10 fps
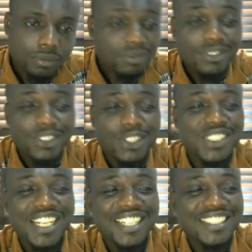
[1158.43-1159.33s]
because
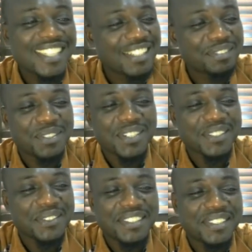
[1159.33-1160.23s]
challenging and difficult are
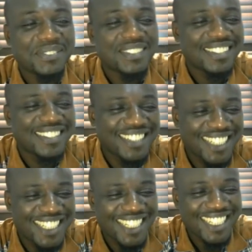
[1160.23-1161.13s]
not the same thing.
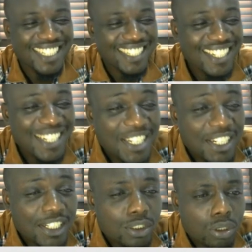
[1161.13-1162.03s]

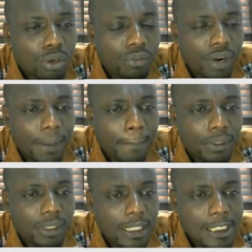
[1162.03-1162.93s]
So very
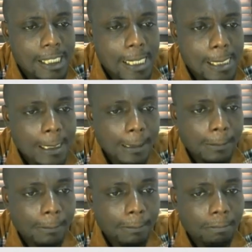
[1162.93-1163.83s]
important,
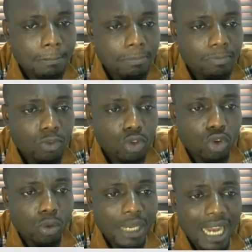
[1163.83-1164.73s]

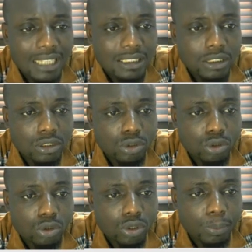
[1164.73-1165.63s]
you will be asked
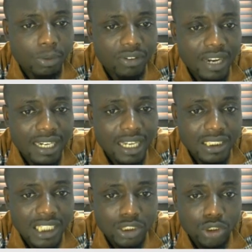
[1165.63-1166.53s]
to provide
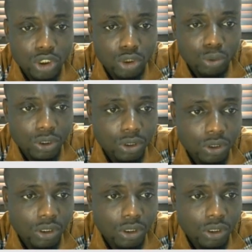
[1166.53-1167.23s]
answers to this question.